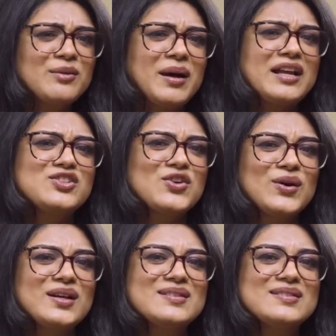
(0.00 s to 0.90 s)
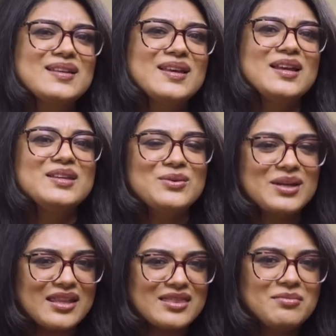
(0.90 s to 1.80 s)
a bad choice. You
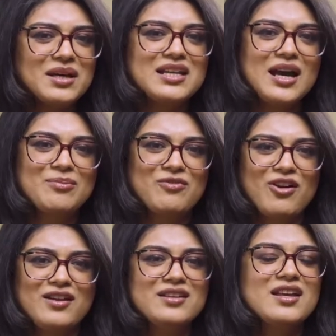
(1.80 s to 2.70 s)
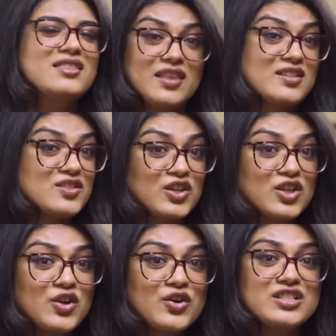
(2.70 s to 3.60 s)
get the money up front, there's
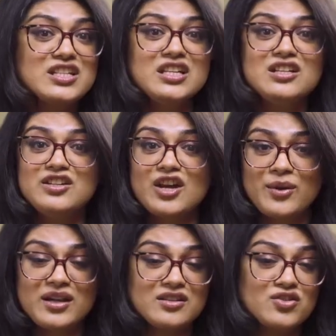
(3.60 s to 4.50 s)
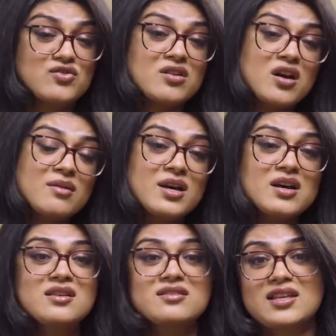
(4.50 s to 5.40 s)
security, no hidden
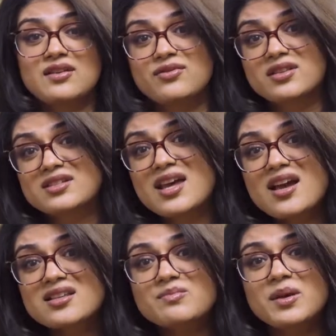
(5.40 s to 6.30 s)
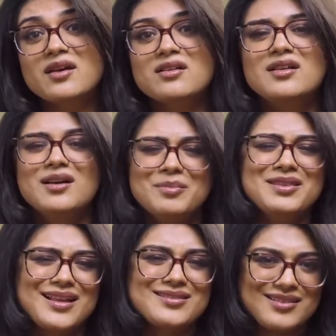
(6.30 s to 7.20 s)
drama, save for the tax bill, but
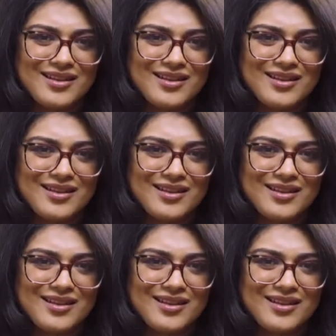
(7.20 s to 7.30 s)
that's